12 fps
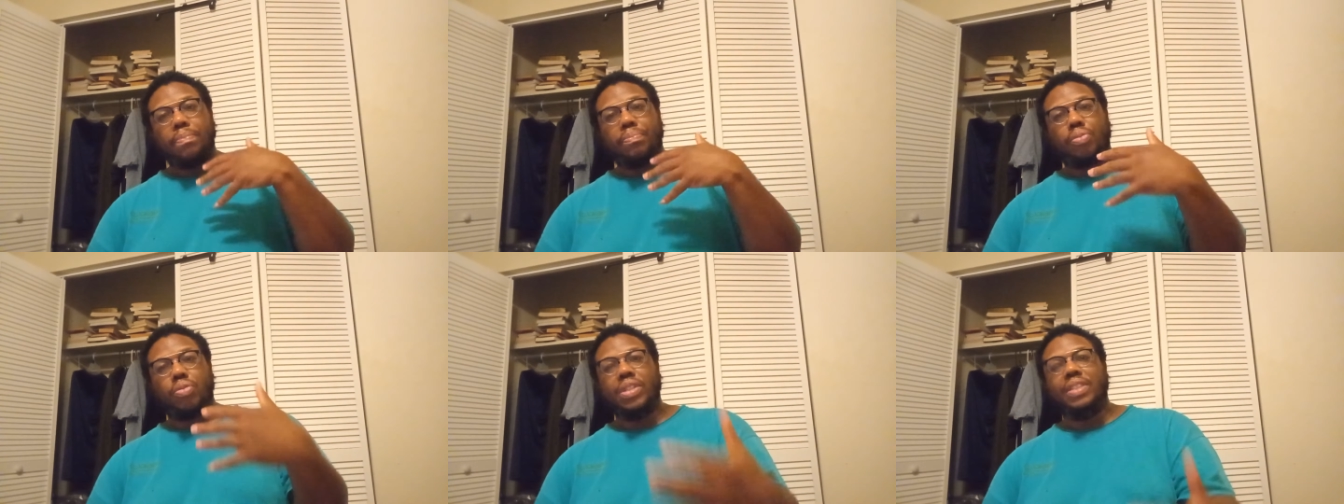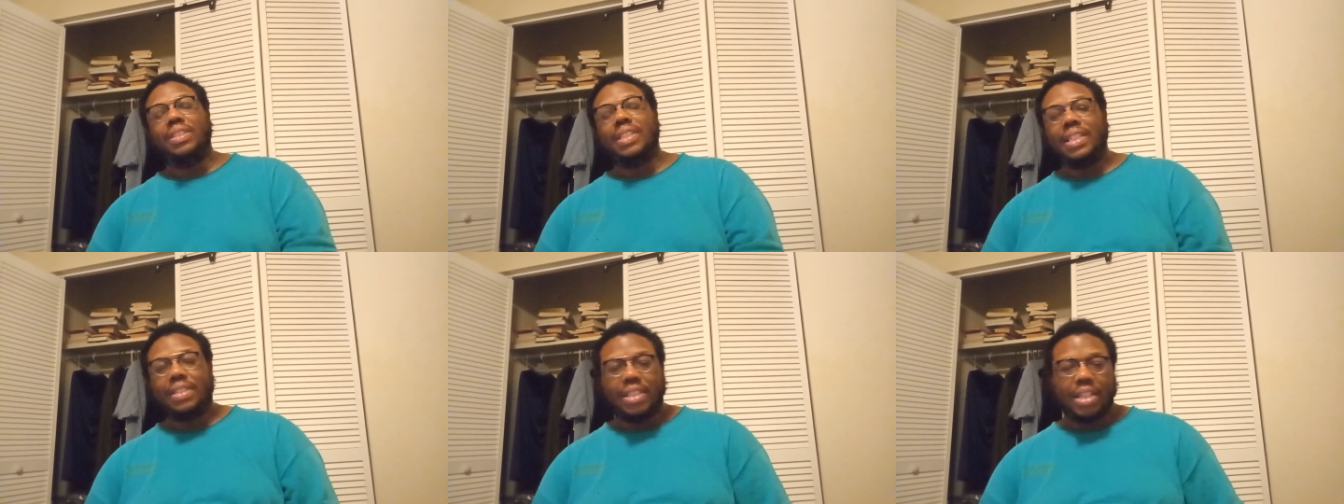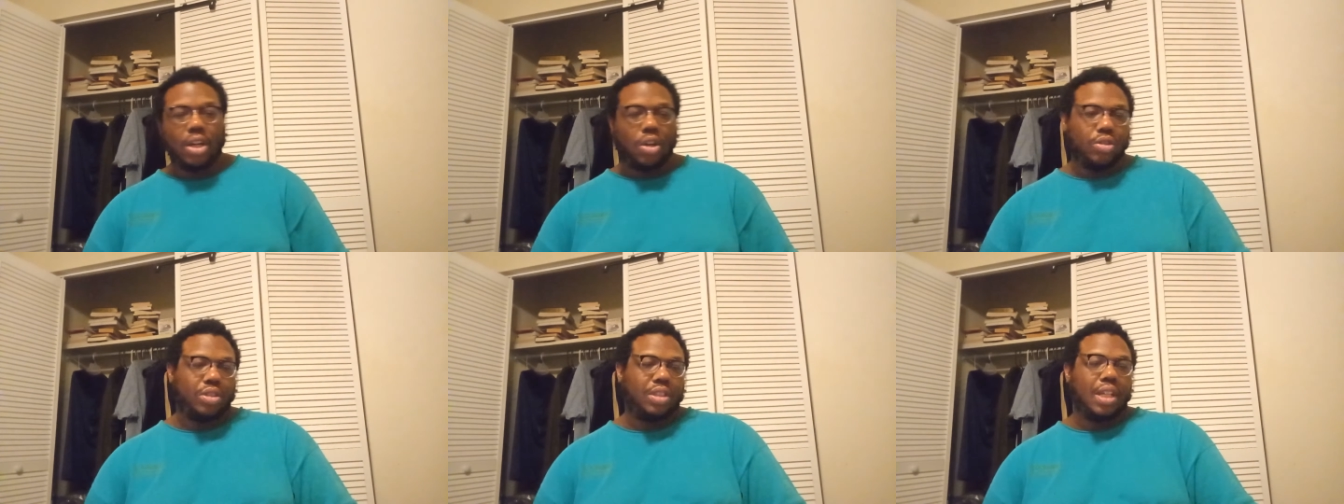presenting
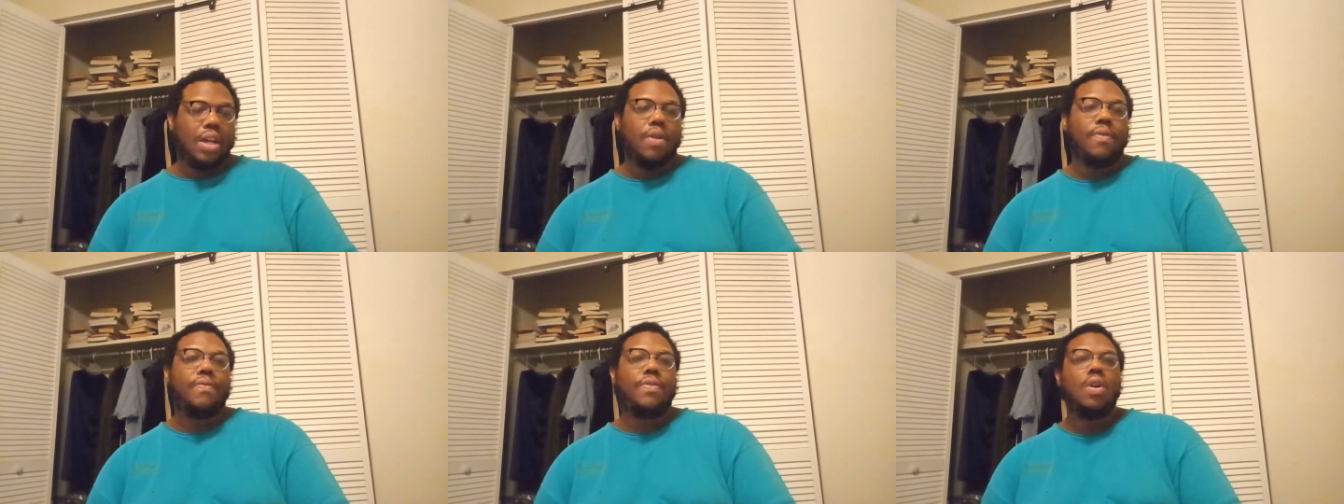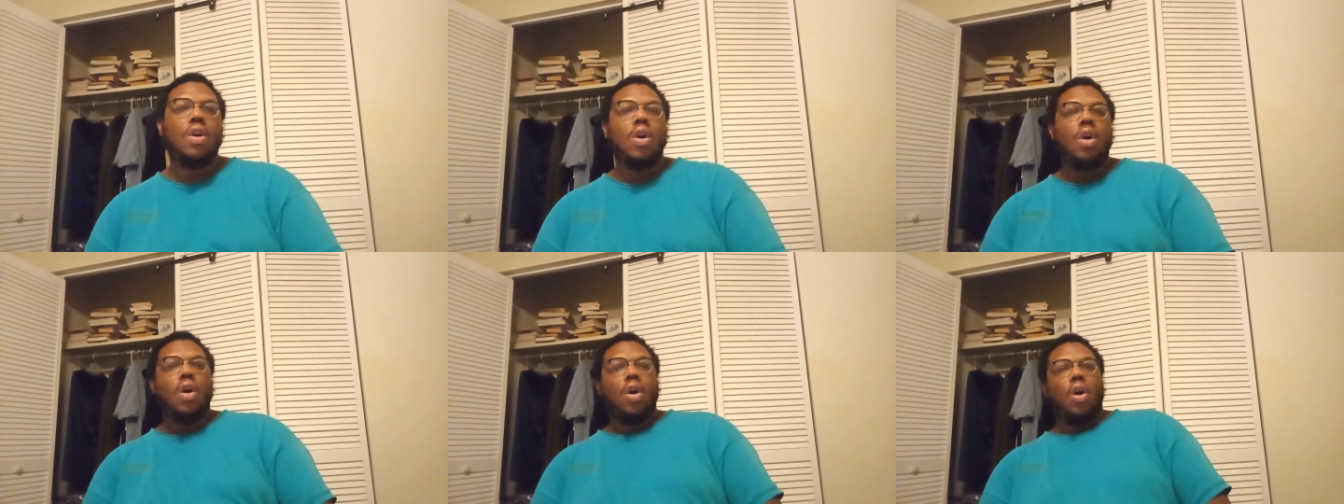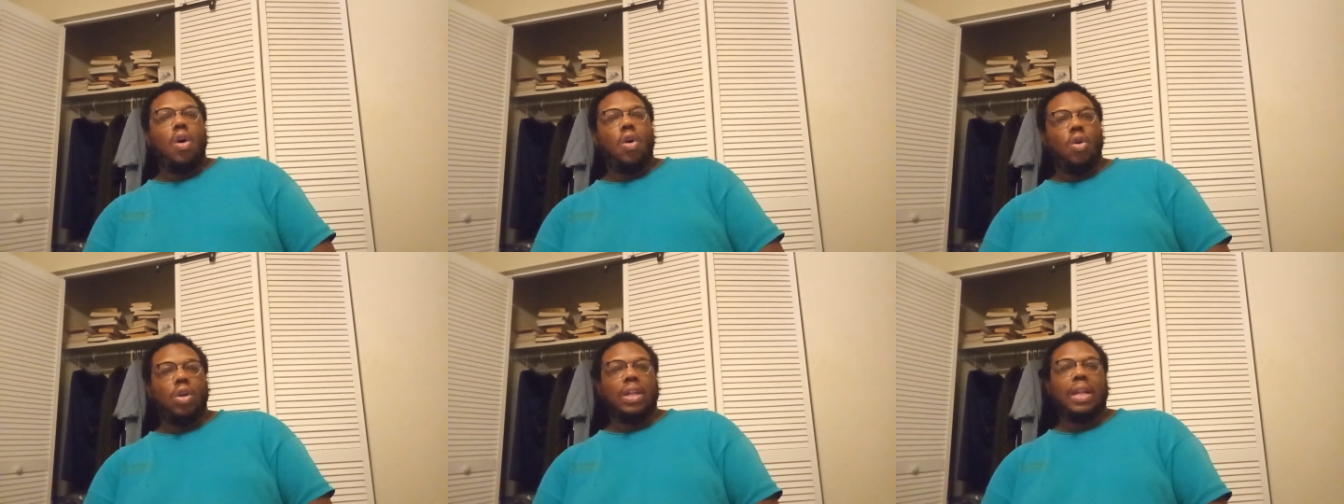herself
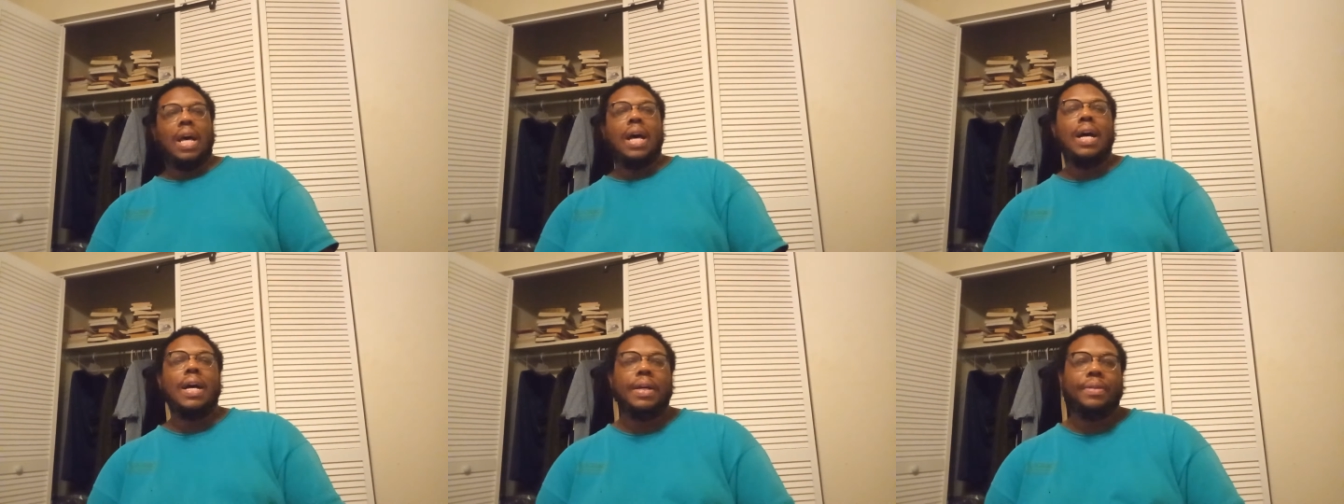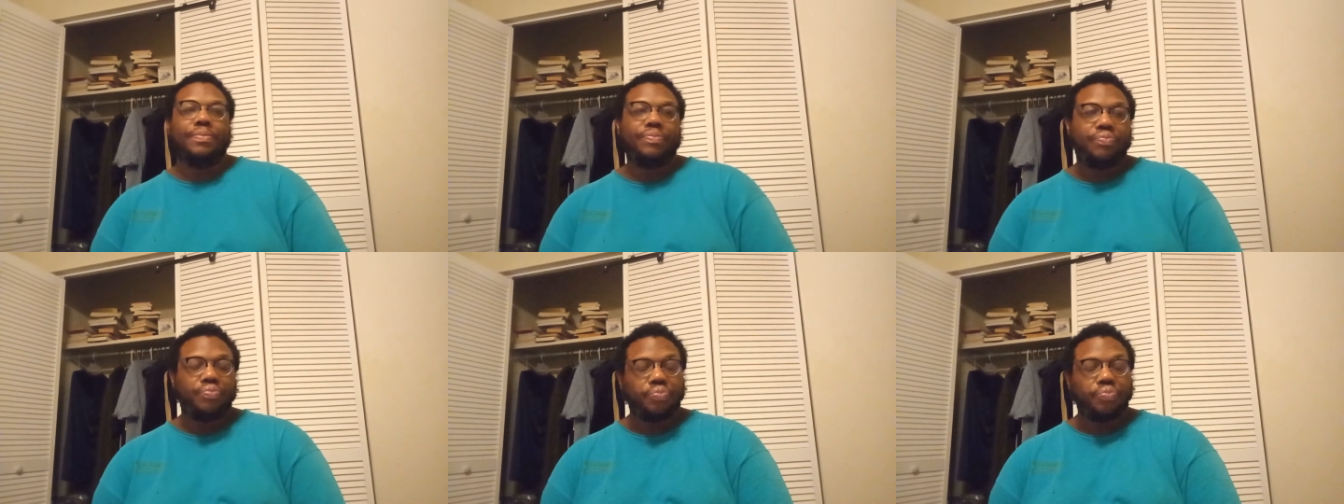online